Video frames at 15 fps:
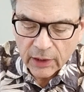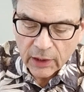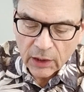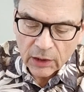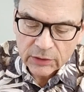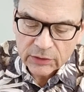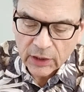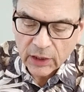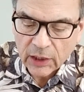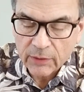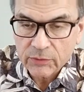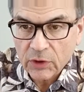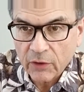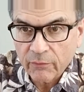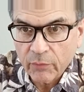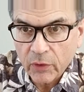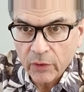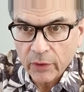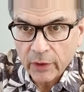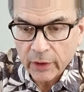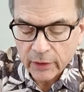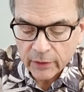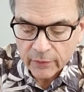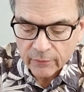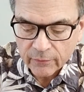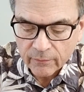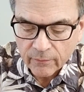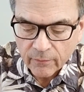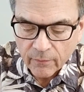and it looks like it comes out broken like this.